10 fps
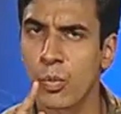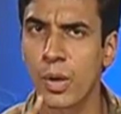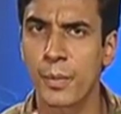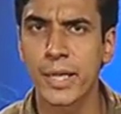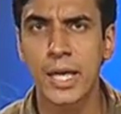
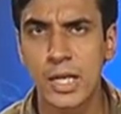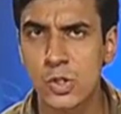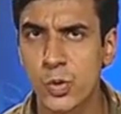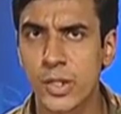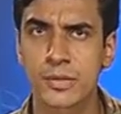1 by r
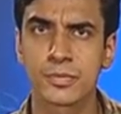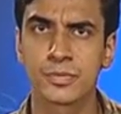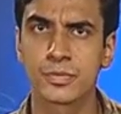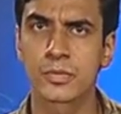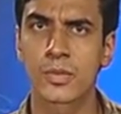square.
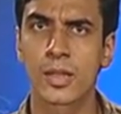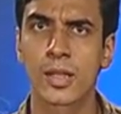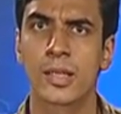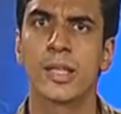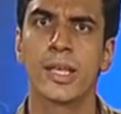
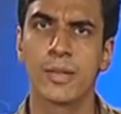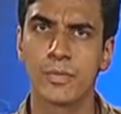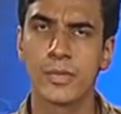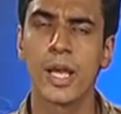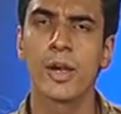
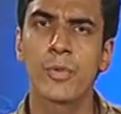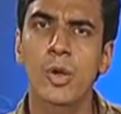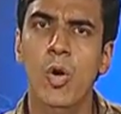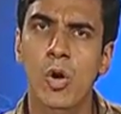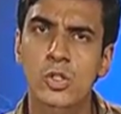And we
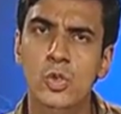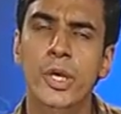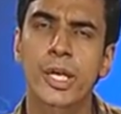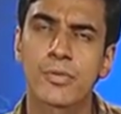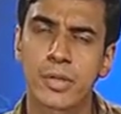also
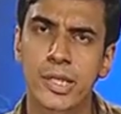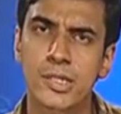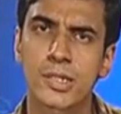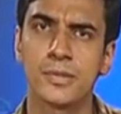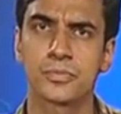gave the
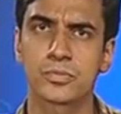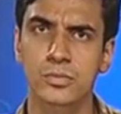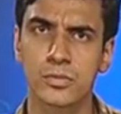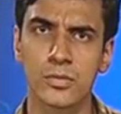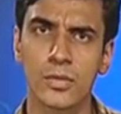reason
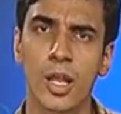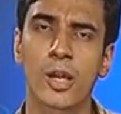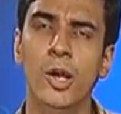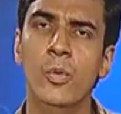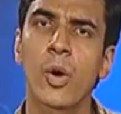
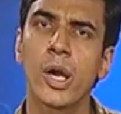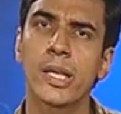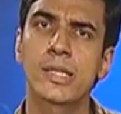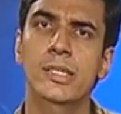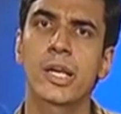that why
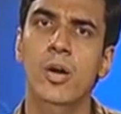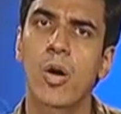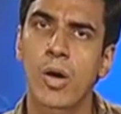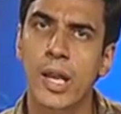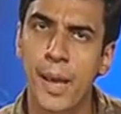is that
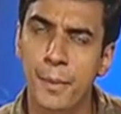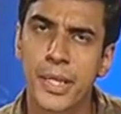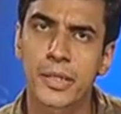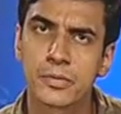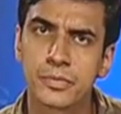all
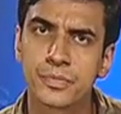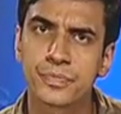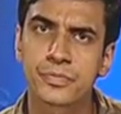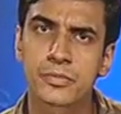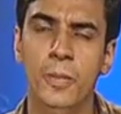happening.
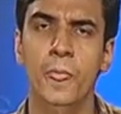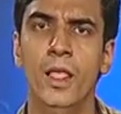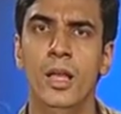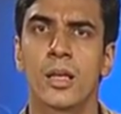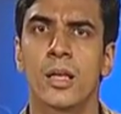
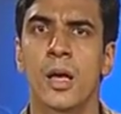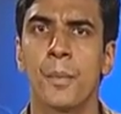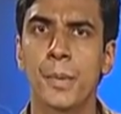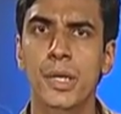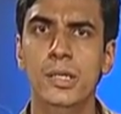
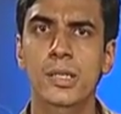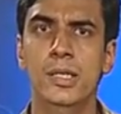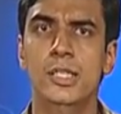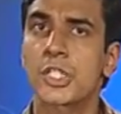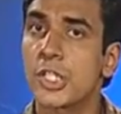But
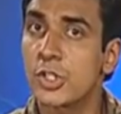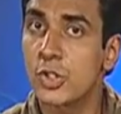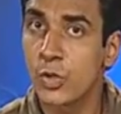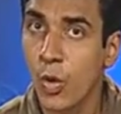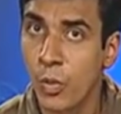since
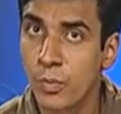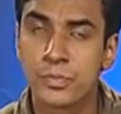you know,